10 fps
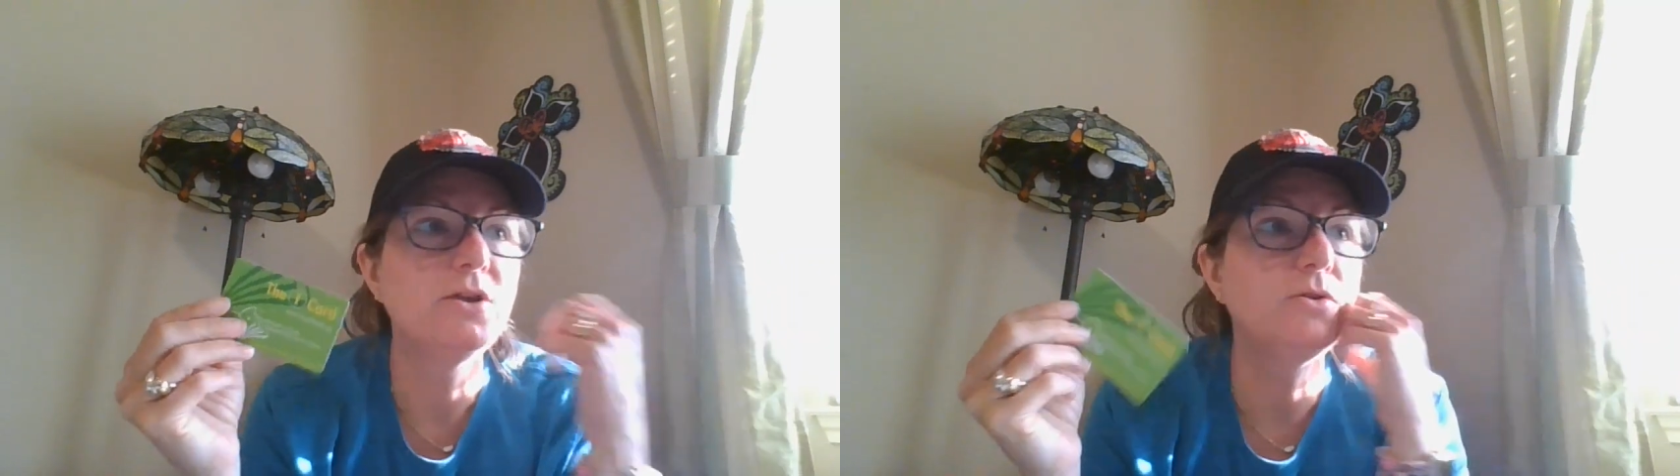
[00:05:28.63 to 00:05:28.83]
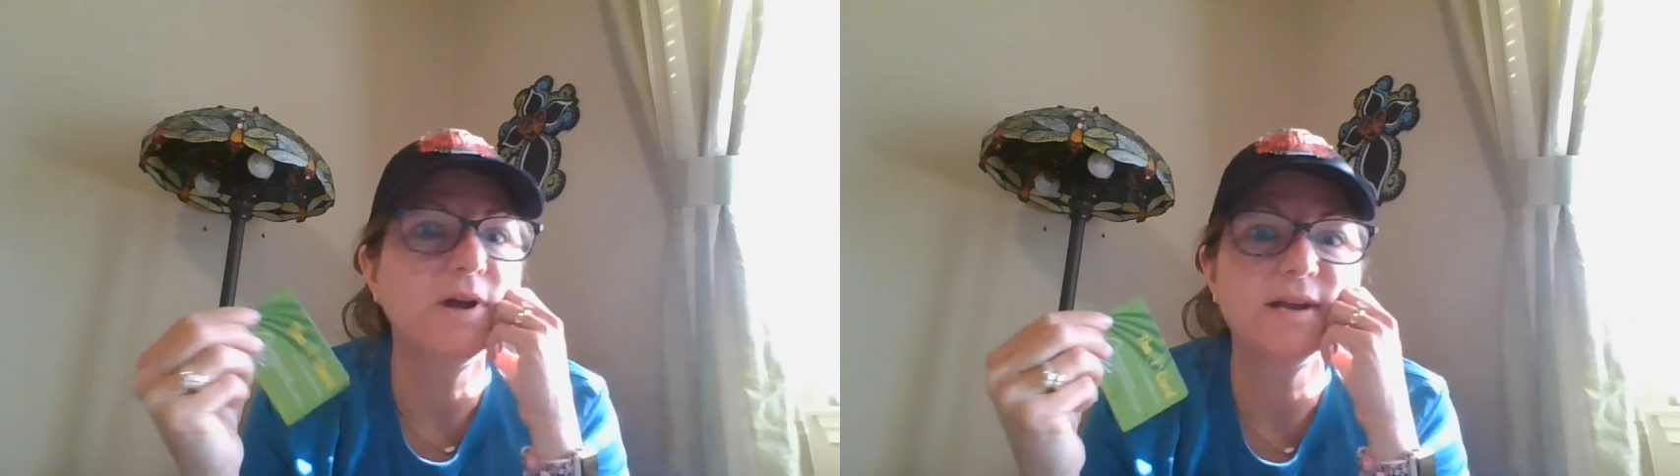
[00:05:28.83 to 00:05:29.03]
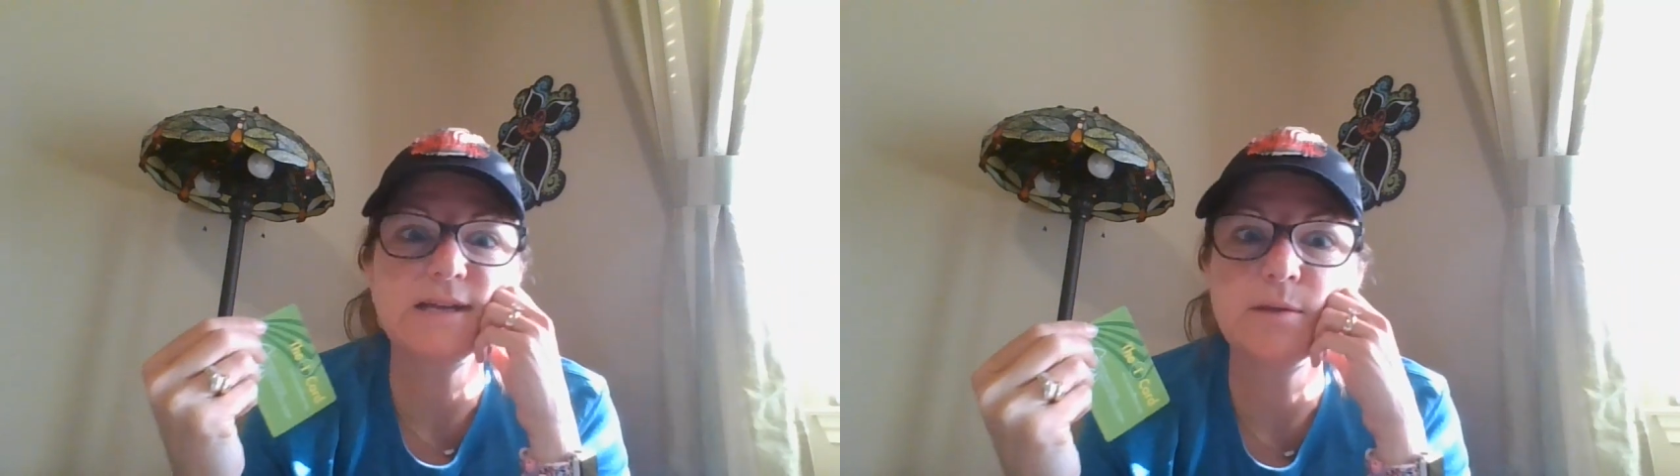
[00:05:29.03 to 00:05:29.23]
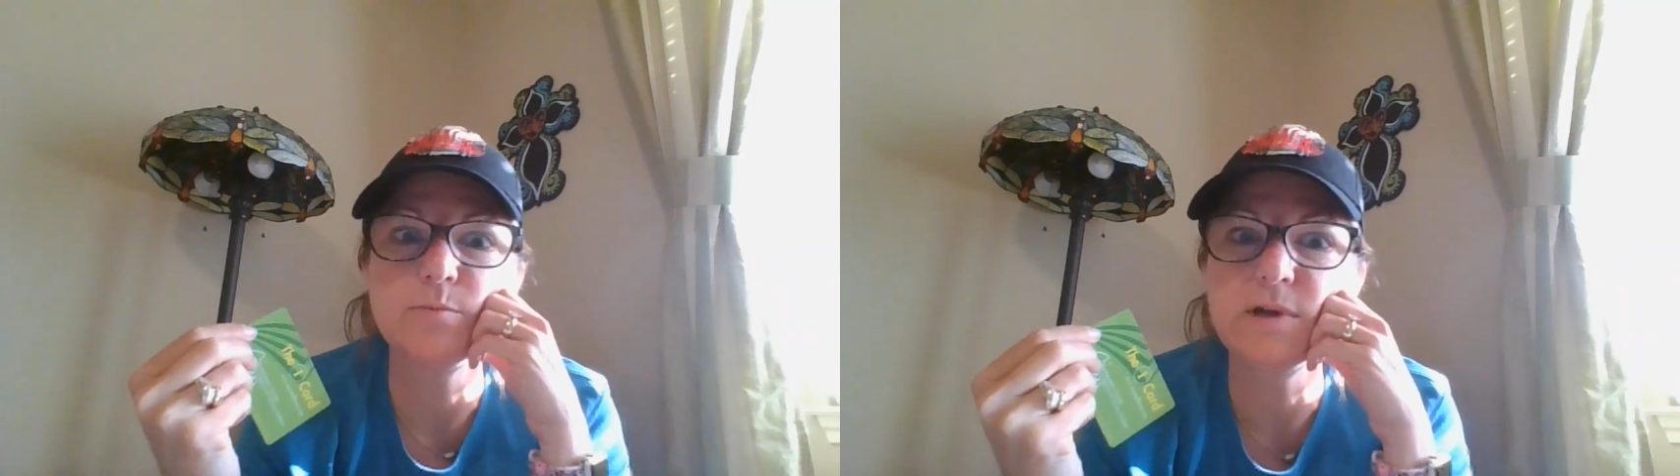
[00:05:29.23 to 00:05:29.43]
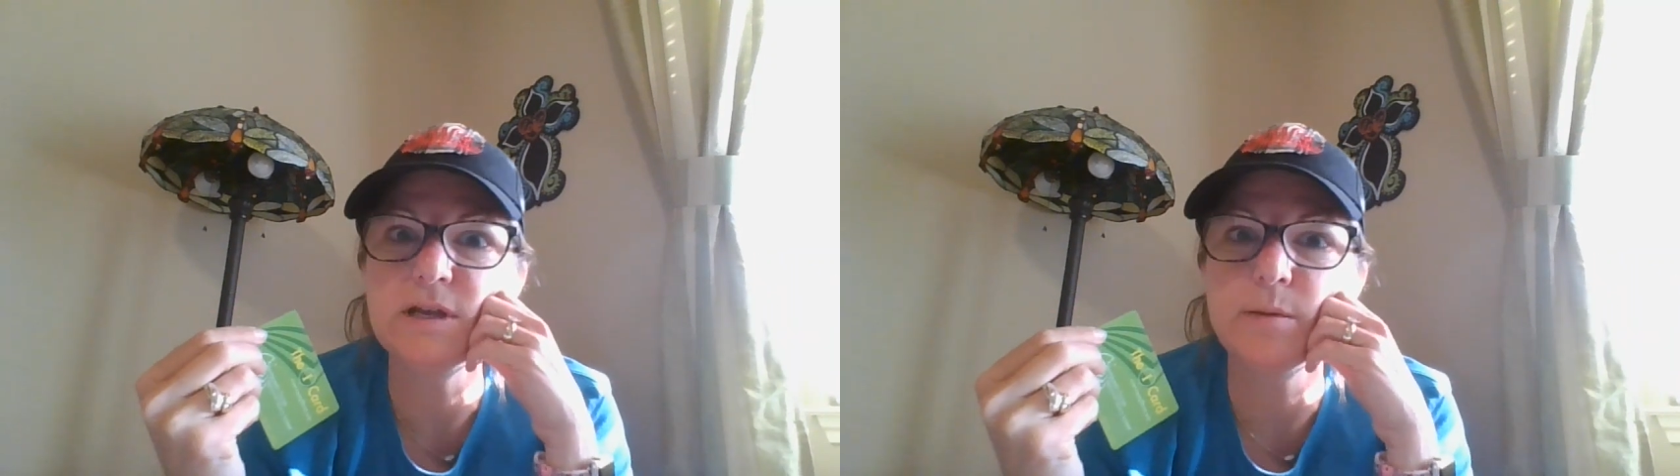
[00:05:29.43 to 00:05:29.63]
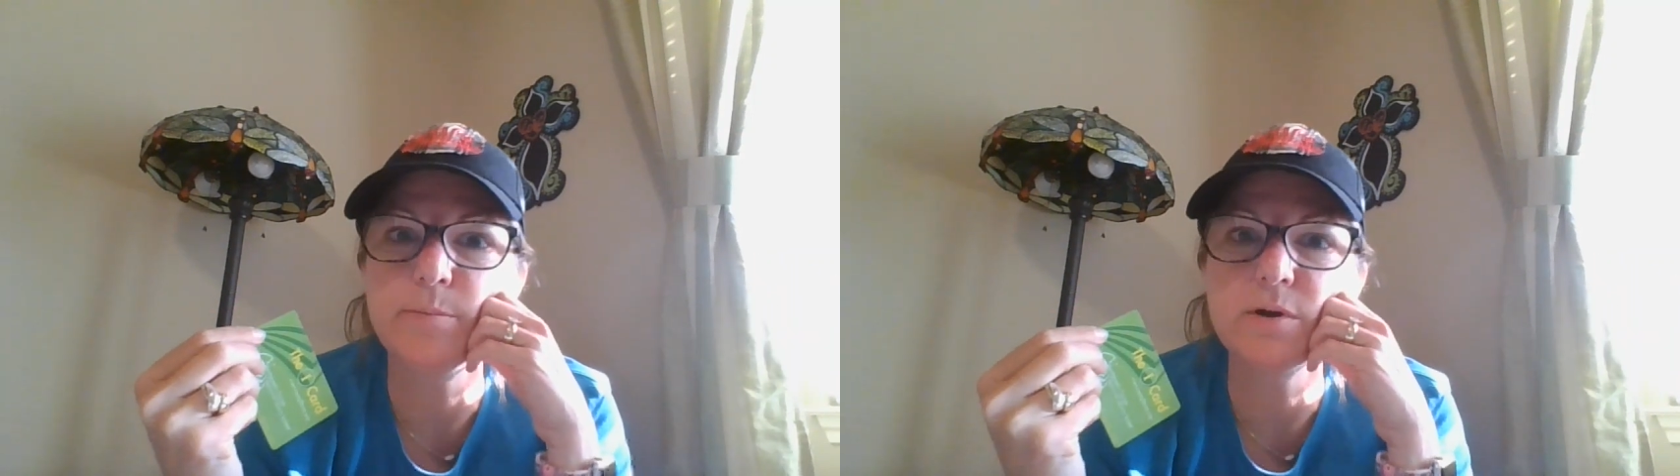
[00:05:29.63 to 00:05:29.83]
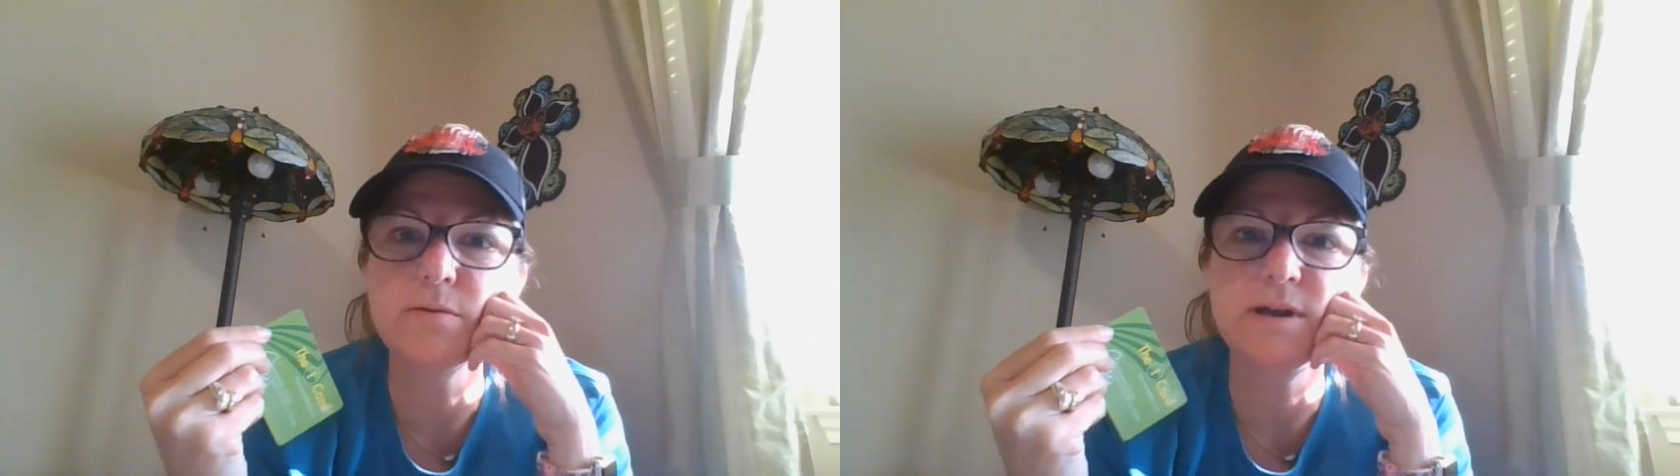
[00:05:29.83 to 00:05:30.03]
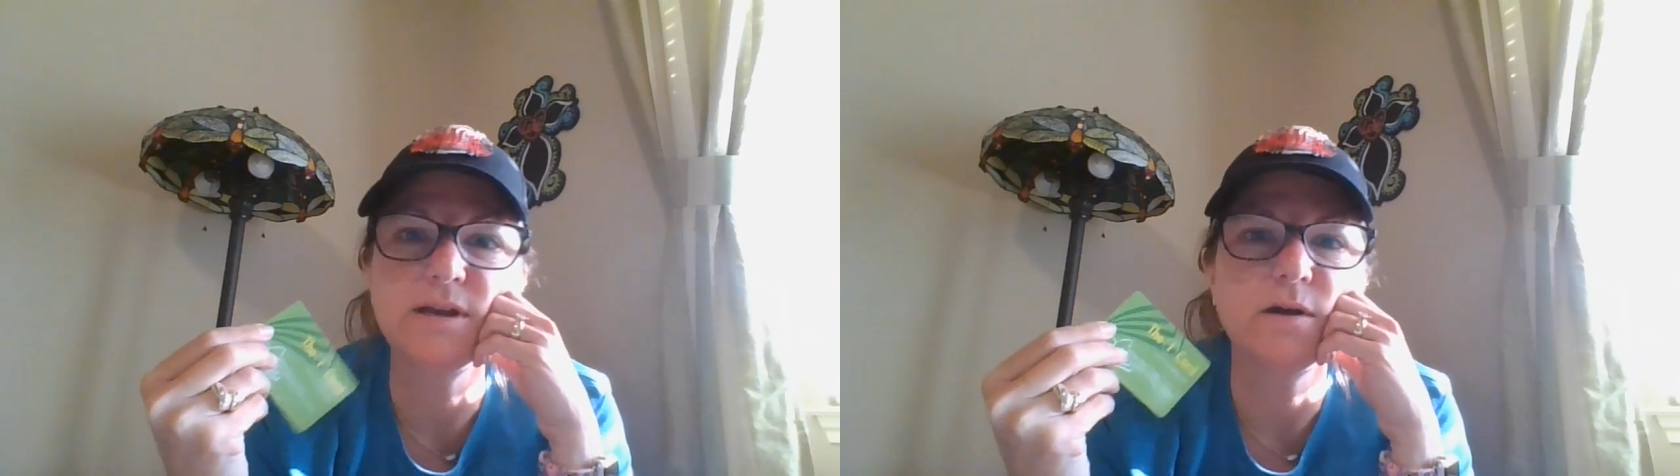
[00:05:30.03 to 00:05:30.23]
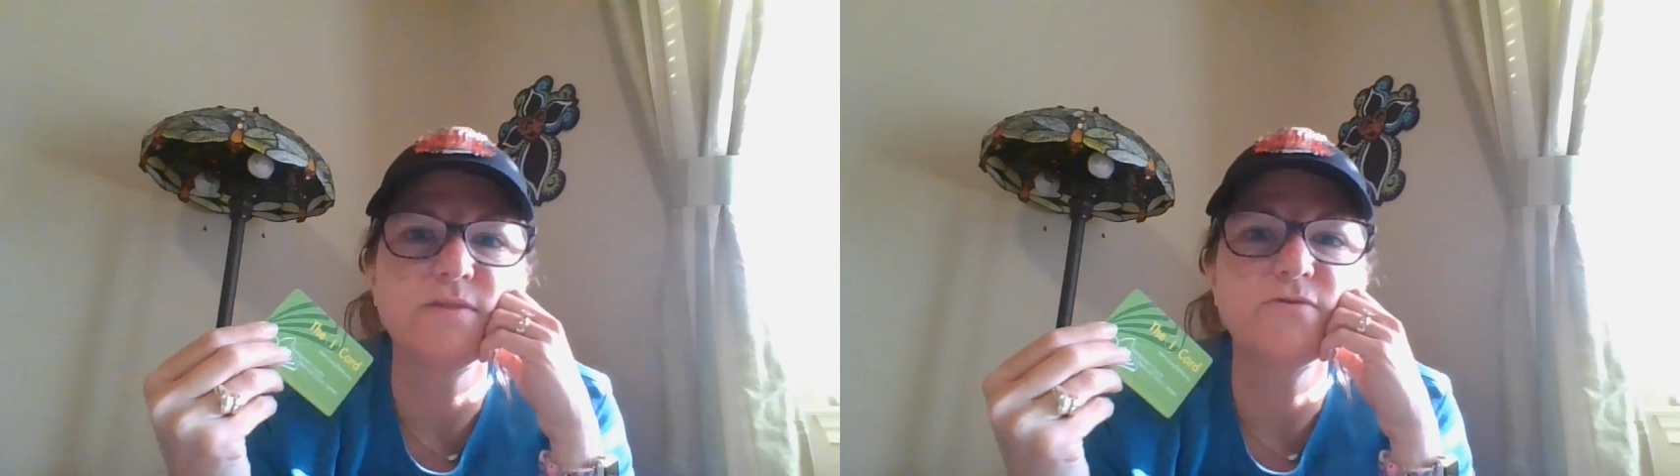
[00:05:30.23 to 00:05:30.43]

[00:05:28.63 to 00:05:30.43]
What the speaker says: You guys, I'm reading a book right now